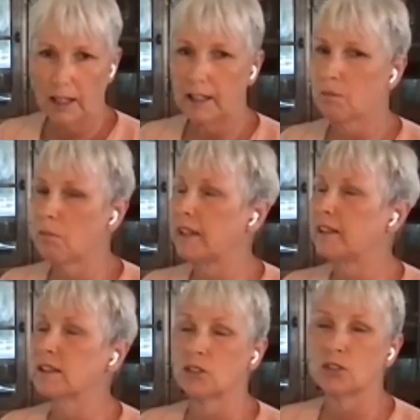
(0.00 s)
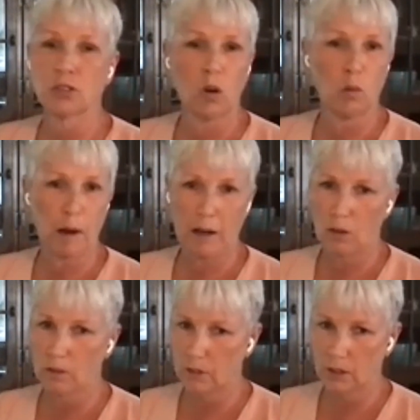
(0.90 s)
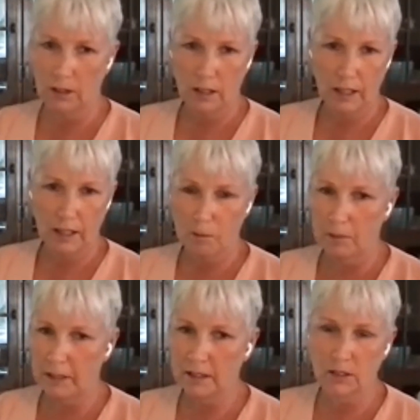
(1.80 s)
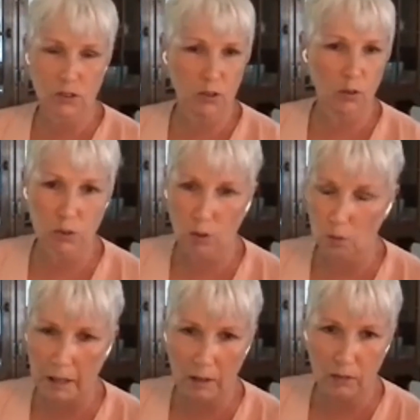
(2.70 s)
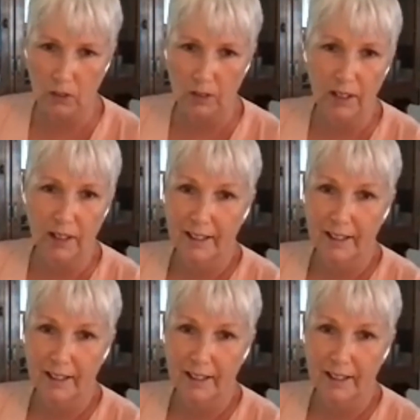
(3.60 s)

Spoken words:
it makes it so powerful. It makes it so, so powerful.